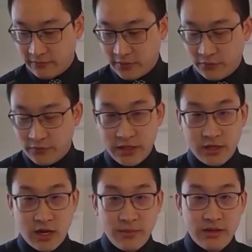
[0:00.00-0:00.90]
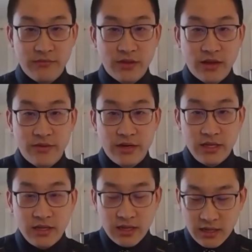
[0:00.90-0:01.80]
Feel free to comment if you have
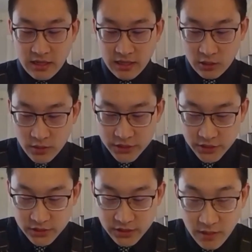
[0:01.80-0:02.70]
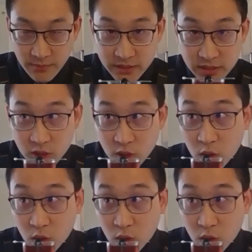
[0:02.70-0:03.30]
any questions, comments.